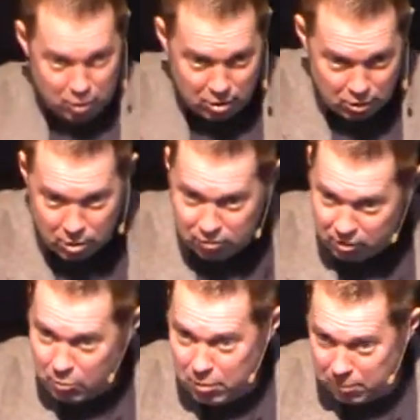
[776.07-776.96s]
You
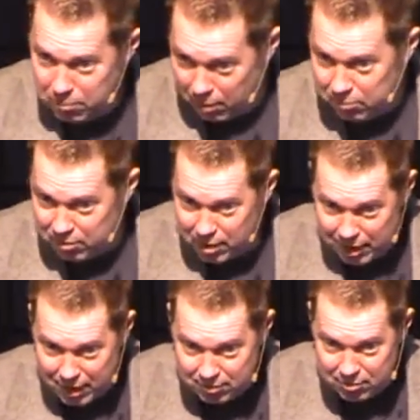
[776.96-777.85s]
understand what I'm, what I'm saying,
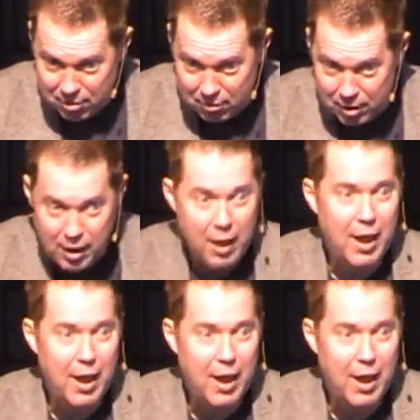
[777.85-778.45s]
guys? All right?